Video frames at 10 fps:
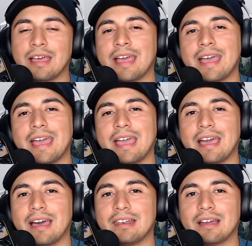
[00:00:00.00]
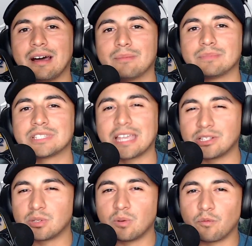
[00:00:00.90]
and stay
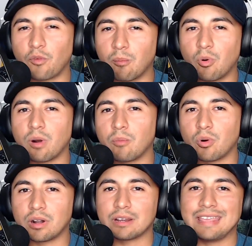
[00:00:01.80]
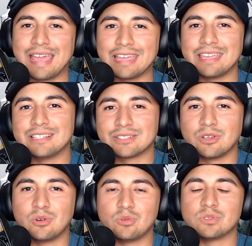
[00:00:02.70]
tuned for more and more Yankees
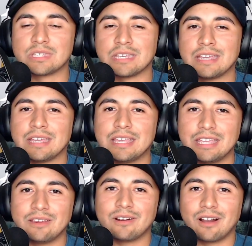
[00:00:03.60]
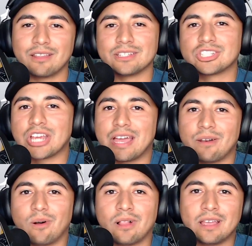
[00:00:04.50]
news here on this
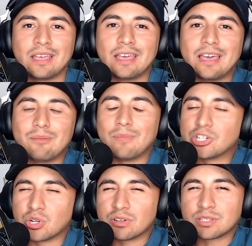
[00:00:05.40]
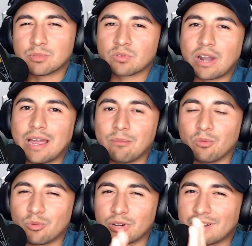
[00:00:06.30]
channel, and make sure to subscribe. We're going to